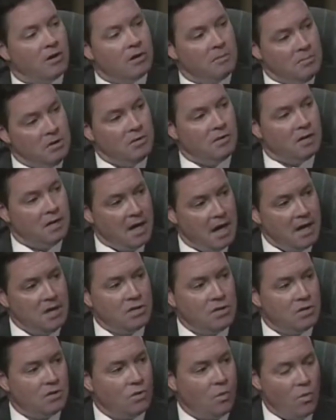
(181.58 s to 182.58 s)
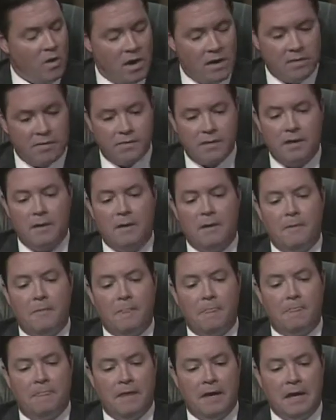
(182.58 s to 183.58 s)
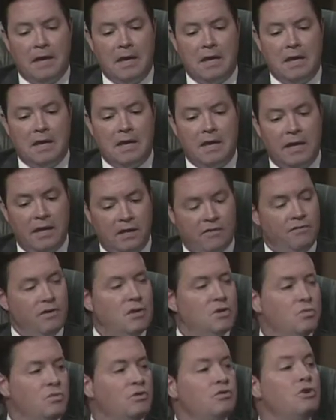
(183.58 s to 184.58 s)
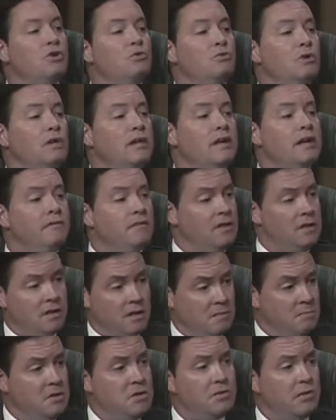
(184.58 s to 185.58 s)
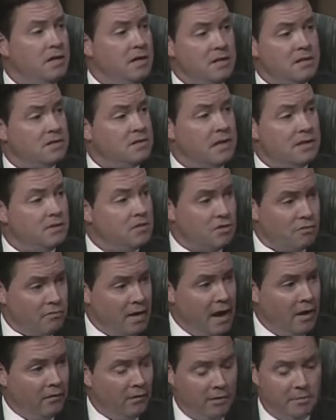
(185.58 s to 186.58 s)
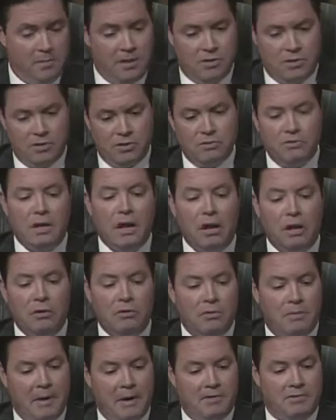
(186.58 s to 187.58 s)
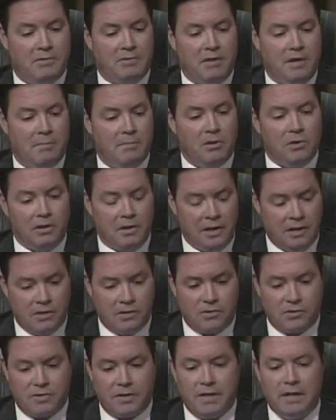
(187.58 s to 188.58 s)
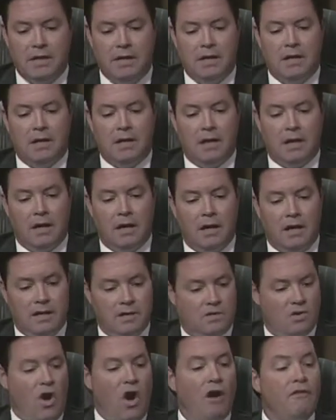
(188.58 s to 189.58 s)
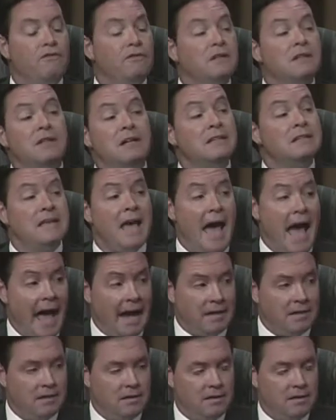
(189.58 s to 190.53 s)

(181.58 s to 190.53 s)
communication with the individuals who live in the communities that surround them. As you know, the petrochemical industry is often attacked